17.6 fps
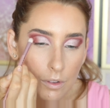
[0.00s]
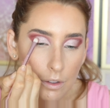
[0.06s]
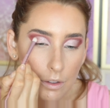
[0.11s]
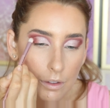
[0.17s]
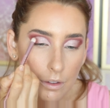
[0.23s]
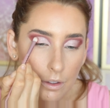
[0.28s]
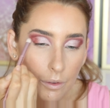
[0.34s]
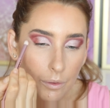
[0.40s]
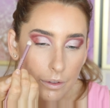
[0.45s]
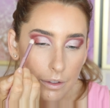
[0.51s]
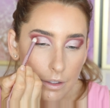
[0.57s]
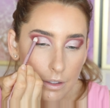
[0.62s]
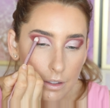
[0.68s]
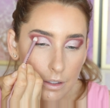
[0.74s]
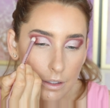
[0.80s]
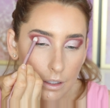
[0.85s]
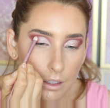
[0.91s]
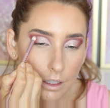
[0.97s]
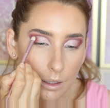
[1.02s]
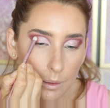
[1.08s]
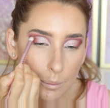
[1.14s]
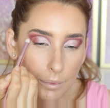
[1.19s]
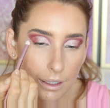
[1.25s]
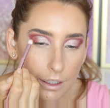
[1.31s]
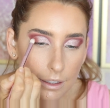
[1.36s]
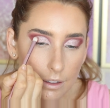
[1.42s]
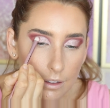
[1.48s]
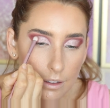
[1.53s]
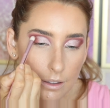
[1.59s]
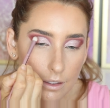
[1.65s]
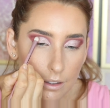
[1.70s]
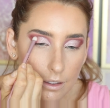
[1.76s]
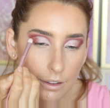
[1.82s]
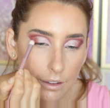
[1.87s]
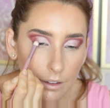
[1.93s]
Just so it's seamless.
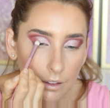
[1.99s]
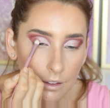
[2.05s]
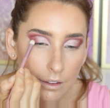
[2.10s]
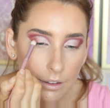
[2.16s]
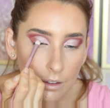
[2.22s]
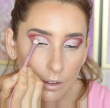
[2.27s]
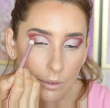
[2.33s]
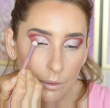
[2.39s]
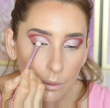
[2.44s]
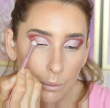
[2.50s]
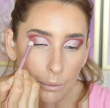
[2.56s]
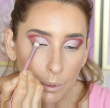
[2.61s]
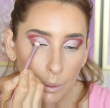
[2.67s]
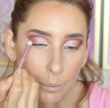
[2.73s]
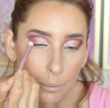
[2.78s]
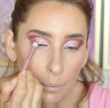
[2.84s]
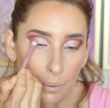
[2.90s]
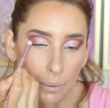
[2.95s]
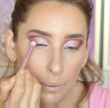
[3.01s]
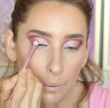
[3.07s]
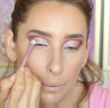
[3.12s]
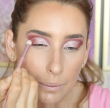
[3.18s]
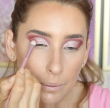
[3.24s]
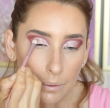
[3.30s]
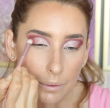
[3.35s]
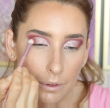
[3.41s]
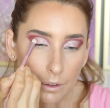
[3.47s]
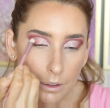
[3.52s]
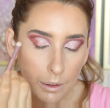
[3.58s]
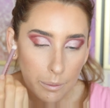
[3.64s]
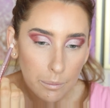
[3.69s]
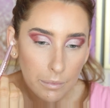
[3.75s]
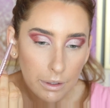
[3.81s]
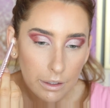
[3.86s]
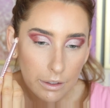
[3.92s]
That's what we want,
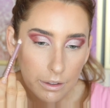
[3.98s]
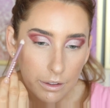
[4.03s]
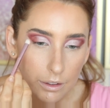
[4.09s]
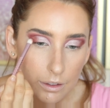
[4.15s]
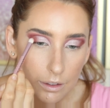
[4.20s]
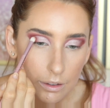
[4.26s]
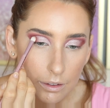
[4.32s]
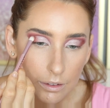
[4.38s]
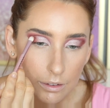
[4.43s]
seamless.